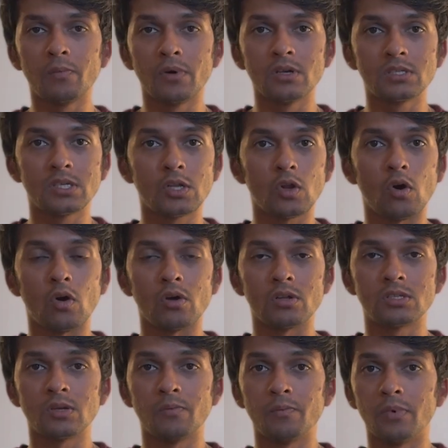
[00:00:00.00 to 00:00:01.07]
person or
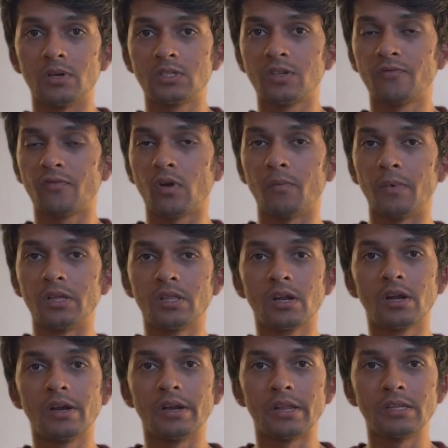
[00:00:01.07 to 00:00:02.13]
some person from other
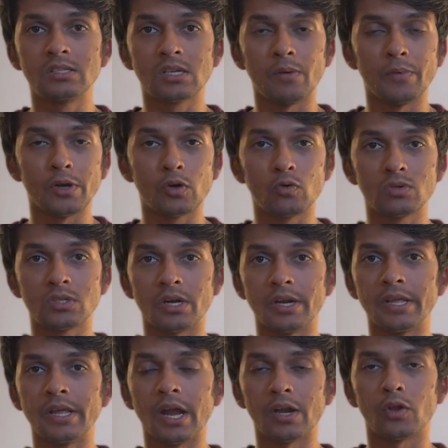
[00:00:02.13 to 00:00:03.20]
countries coming to
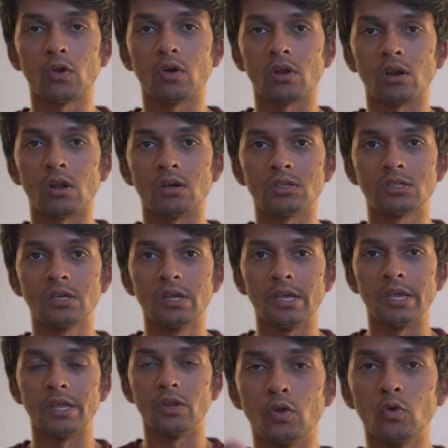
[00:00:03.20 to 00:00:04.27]
study at your class.
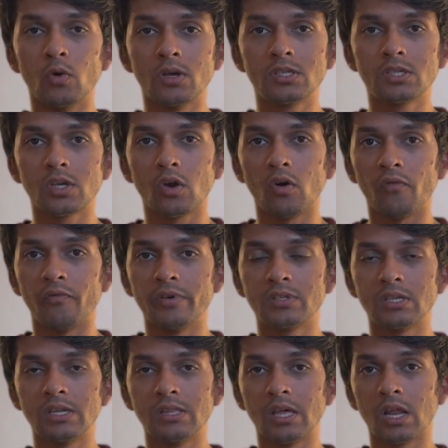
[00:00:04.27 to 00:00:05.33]
In USA,
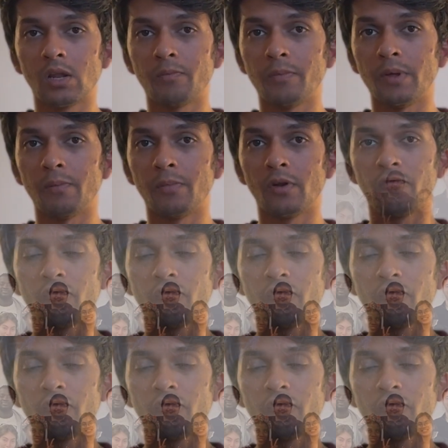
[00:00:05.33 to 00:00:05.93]
obviously there are people